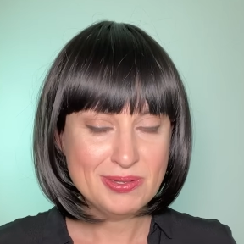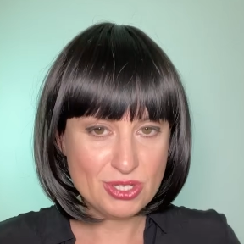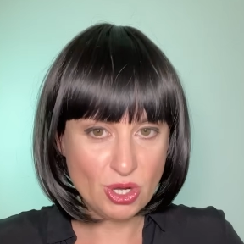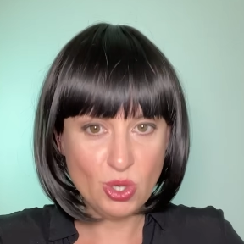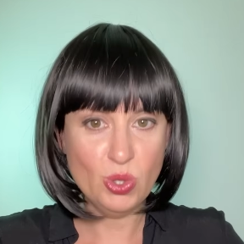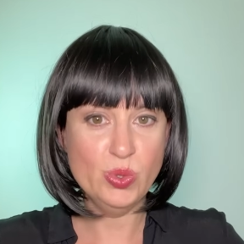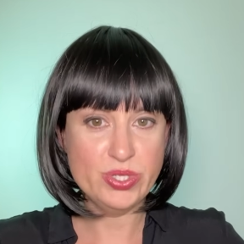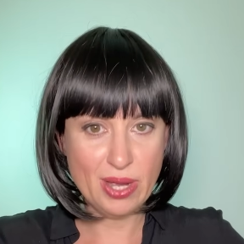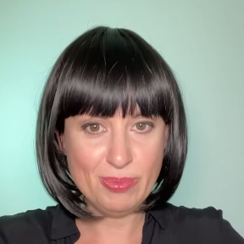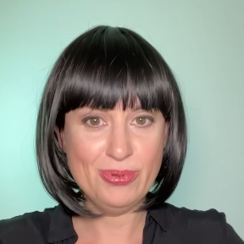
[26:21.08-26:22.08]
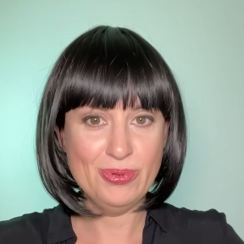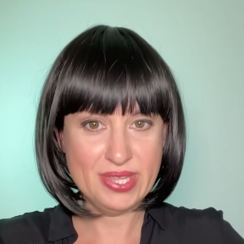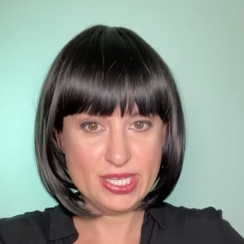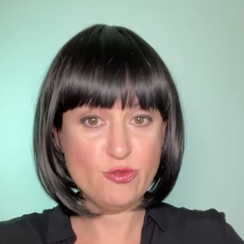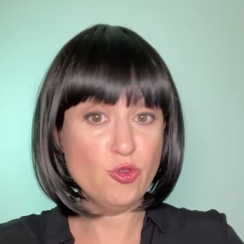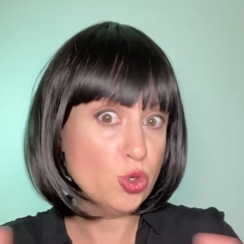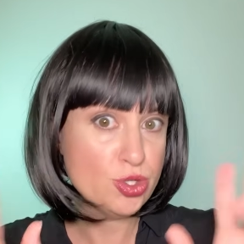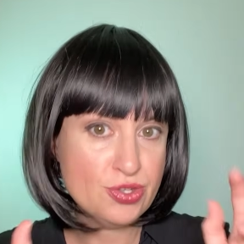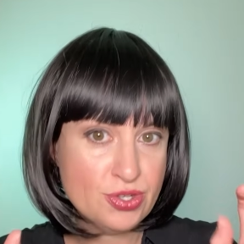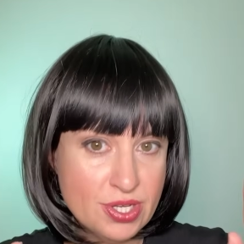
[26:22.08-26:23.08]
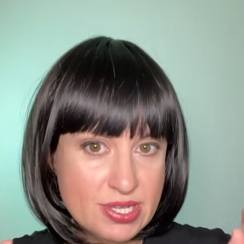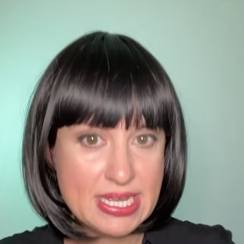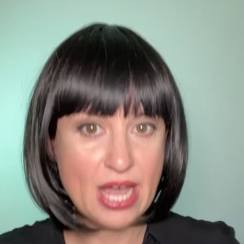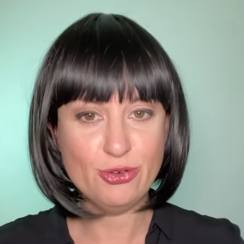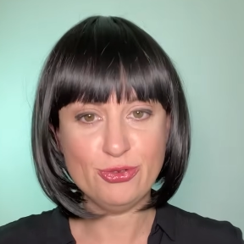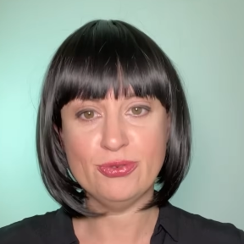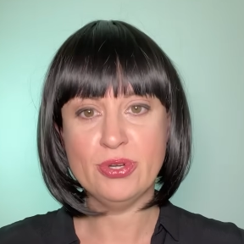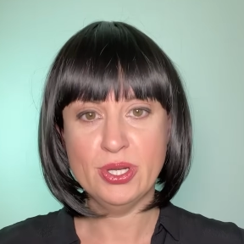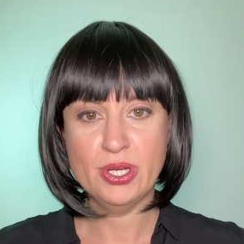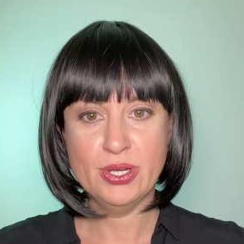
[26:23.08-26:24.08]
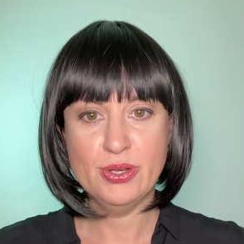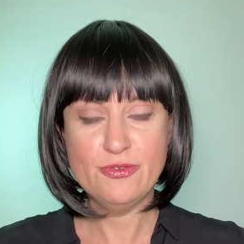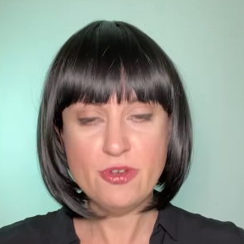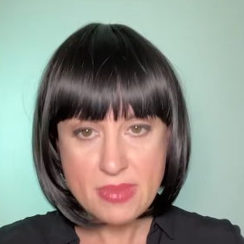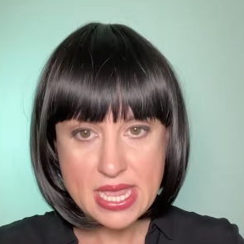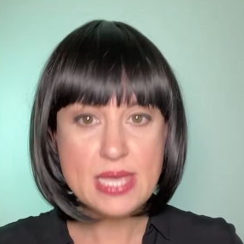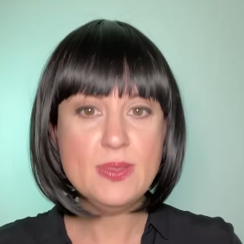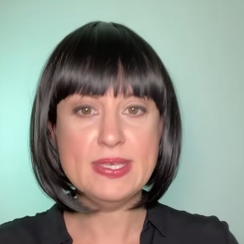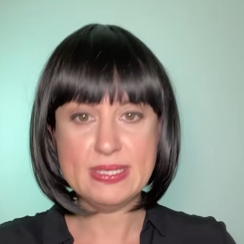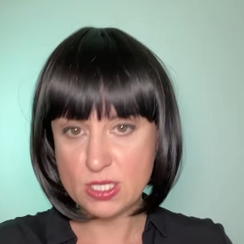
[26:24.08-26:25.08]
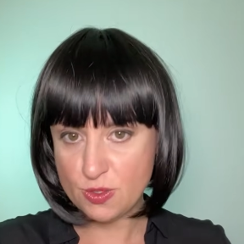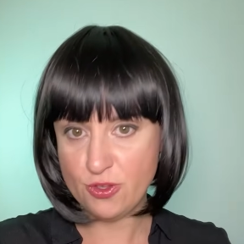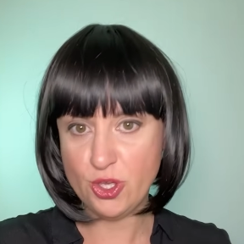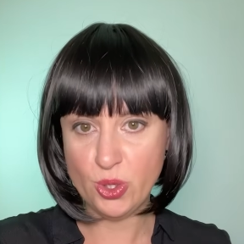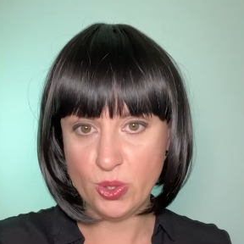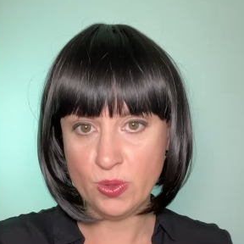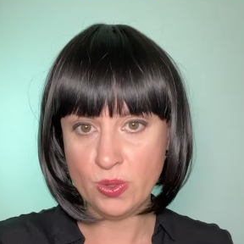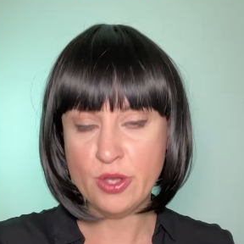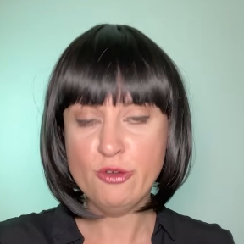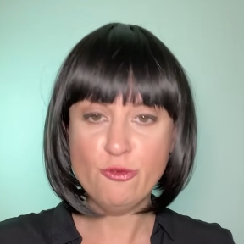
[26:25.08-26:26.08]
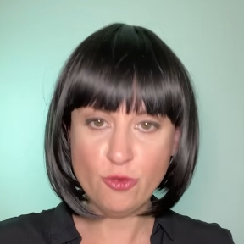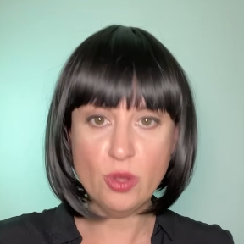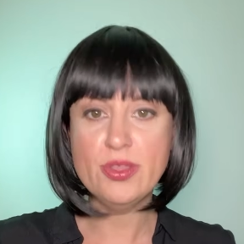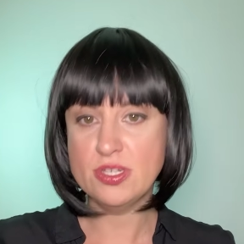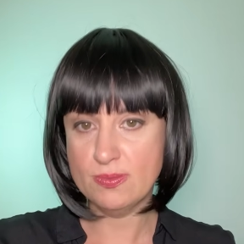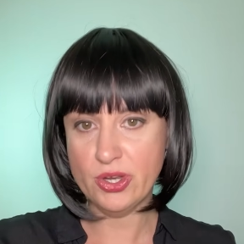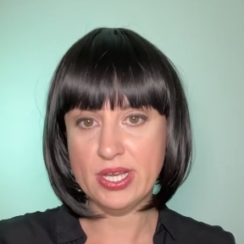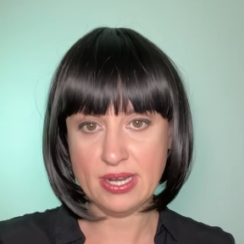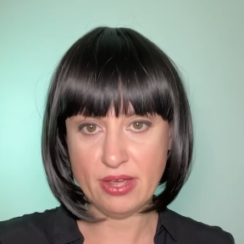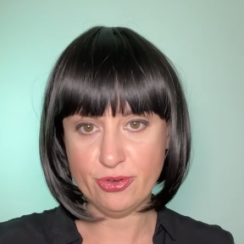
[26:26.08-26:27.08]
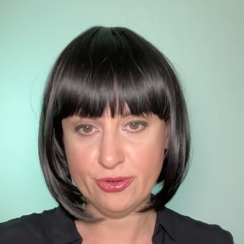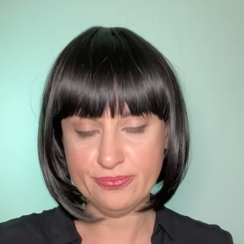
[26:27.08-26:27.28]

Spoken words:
to hold up this false self. For me, this is fuel for the demonic level.